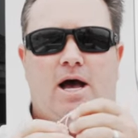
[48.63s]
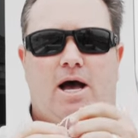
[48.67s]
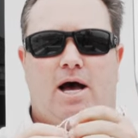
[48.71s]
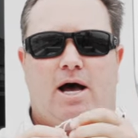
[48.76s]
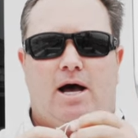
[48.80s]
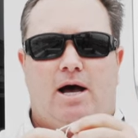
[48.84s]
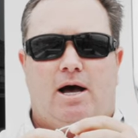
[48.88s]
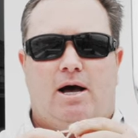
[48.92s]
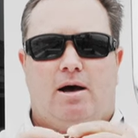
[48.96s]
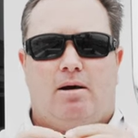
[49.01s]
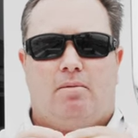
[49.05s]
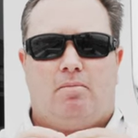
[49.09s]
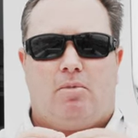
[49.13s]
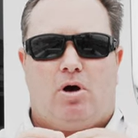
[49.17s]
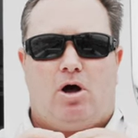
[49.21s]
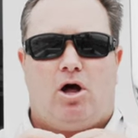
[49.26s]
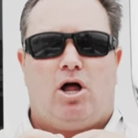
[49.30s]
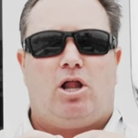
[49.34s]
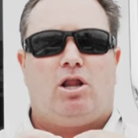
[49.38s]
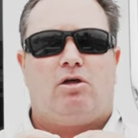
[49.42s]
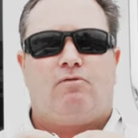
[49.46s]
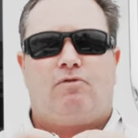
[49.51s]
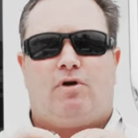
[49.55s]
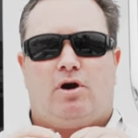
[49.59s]
Um,
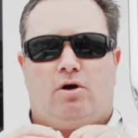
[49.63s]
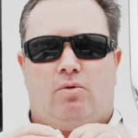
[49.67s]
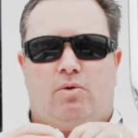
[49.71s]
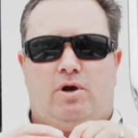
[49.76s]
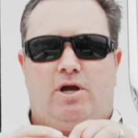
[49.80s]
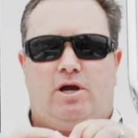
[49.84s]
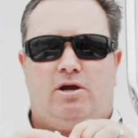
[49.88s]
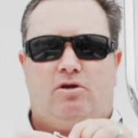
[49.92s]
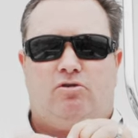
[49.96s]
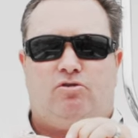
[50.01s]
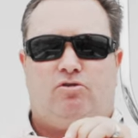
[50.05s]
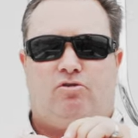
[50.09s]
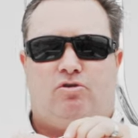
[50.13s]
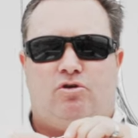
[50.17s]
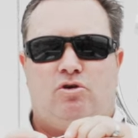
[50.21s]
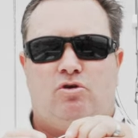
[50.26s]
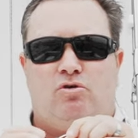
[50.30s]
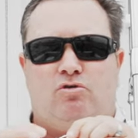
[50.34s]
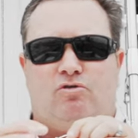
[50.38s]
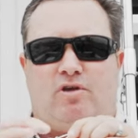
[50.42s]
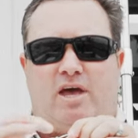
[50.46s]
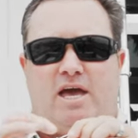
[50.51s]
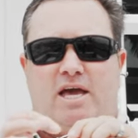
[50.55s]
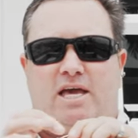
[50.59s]
all of our rigs
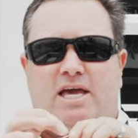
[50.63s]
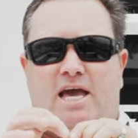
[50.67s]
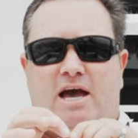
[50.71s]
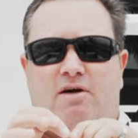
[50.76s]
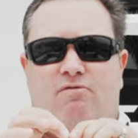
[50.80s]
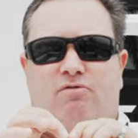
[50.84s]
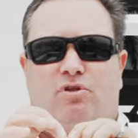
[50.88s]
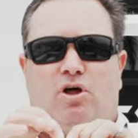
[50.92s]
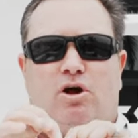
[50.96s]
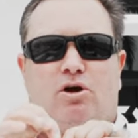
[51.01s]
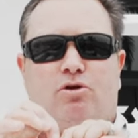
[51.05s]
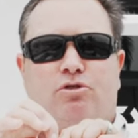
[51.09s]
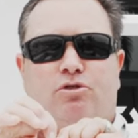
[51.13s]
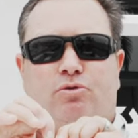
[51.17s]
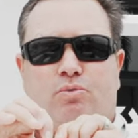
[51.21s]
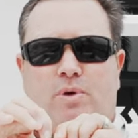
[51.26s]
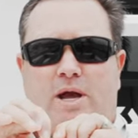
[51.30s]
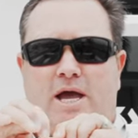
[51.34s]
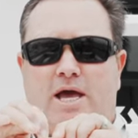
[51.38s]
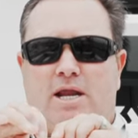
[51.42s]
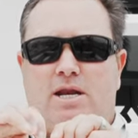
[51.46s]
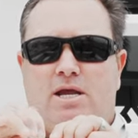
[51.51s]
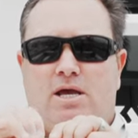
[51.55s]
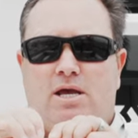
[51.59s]
use a Kevlar
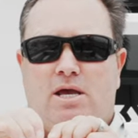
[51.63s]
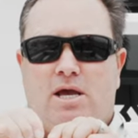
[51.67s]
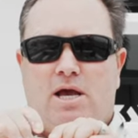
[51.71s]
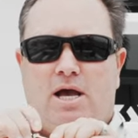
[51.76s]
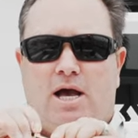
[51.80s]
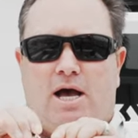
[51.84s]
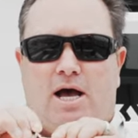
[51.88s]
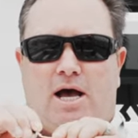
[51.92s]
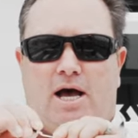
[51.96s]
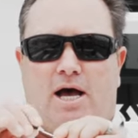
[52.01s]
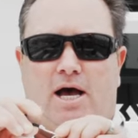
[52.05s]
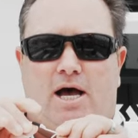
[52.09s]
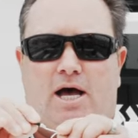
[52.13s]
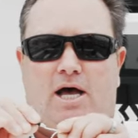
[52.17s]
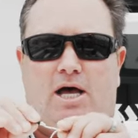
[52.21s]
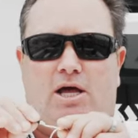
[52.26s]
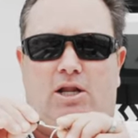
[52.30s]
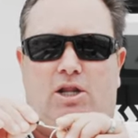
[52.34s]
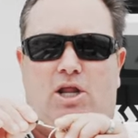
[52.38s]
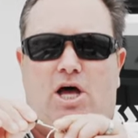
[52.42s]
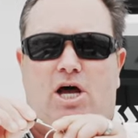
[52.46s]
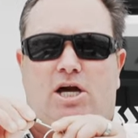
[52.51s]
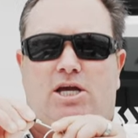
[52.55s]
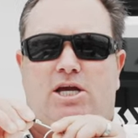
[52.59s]
thread
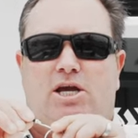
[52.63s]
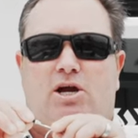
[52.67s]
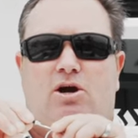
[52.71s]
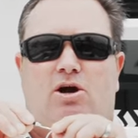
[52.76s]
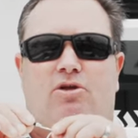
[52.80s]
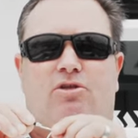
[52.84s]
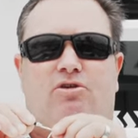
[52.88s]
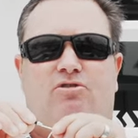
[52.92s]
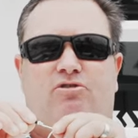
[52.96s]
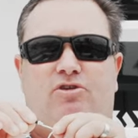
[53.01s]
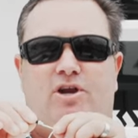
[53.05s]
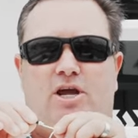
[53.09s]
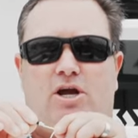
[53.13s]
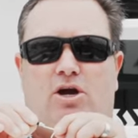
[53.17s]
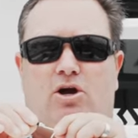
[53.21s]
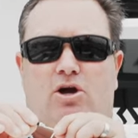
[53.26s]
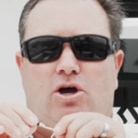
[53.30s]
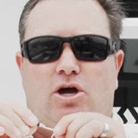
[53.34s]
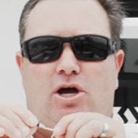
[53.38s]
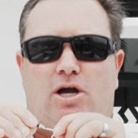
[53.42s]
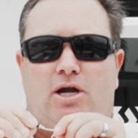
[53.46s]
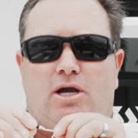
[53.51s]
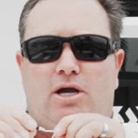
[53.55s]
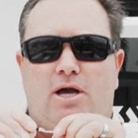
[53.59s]
uh, lock here on the stinger
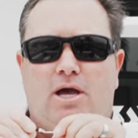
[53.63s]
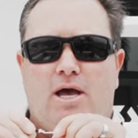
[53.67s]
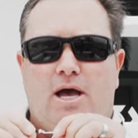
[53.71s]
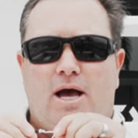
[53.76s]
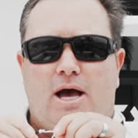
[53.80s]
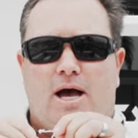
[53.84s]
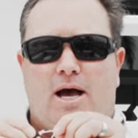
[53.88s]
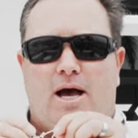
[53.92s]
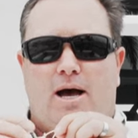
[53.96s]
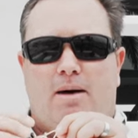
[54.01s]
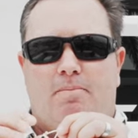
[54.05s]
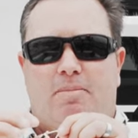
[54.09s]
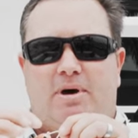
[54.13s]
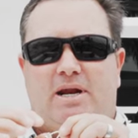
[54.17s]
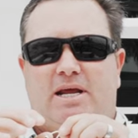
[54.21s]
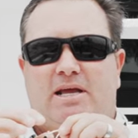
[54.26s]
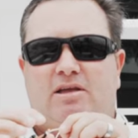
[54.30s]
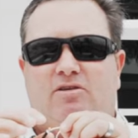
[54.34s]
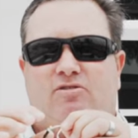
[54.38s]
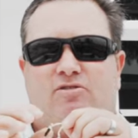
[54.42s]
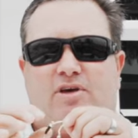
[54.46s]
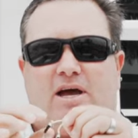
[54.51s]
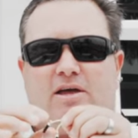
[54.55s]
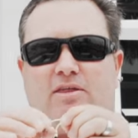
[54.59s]
hook. Um, but
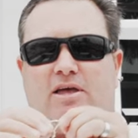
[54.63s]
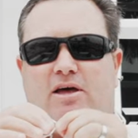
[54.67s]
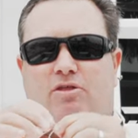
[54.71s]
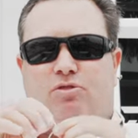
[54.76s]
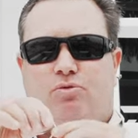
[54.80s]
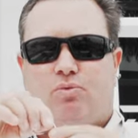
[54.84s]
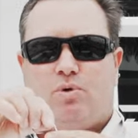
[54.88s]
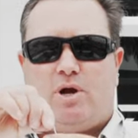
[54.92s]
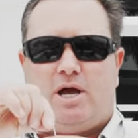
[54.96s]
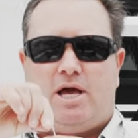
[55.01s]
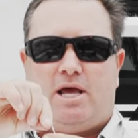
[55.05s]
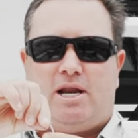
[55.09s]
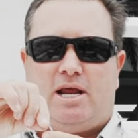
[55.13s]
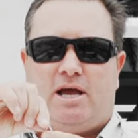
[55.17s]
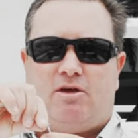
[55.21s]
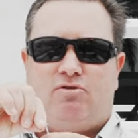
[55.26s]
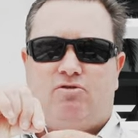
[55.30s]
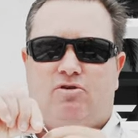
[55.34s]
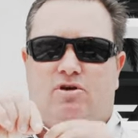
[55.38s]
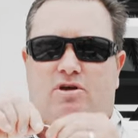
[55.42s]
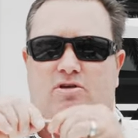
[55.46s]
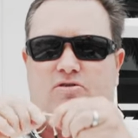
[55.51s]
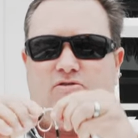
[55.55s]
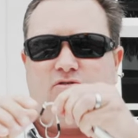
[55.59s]
inside that thread,
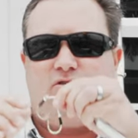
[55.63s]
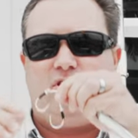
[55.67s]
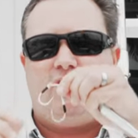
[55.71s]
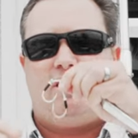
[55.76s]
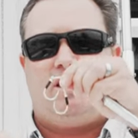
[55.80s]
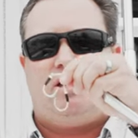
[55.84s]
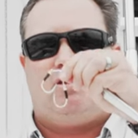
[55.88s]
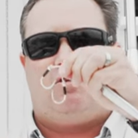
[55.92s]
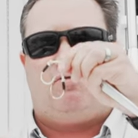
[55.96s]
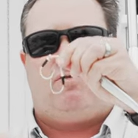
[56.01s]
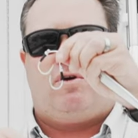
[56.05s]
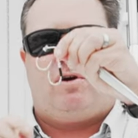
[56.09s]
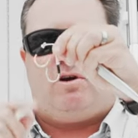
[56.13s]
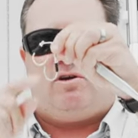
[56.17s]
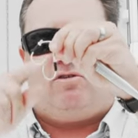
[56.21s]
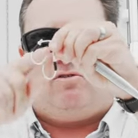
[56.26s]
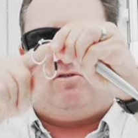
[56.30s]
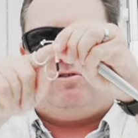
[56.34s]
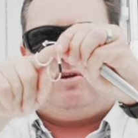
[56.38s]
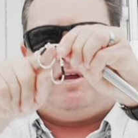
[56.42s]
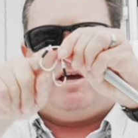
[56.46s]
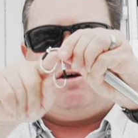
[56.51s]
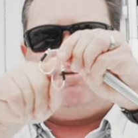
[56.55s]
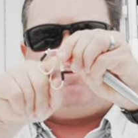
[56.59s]
as you can see, it's very
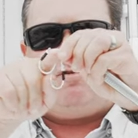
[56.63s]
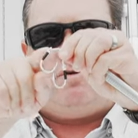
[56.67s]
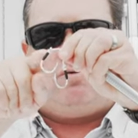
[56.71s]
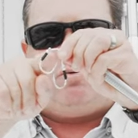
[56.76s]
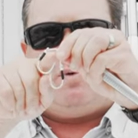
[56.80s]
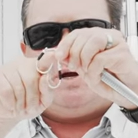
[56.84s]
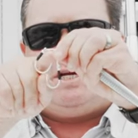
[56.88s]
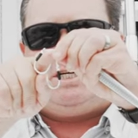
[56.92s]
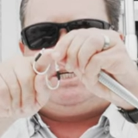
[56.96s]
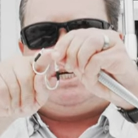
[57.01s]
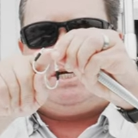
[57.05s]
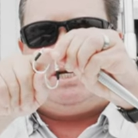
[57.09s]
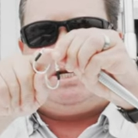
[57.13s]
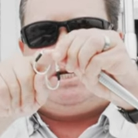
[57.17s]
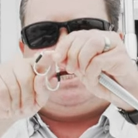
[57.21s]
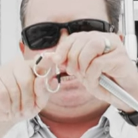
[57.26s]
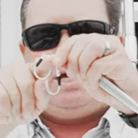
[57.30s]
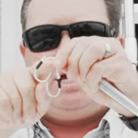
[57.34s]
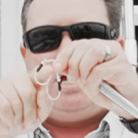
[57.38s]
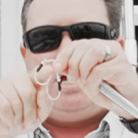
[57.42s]
stiff and rigid.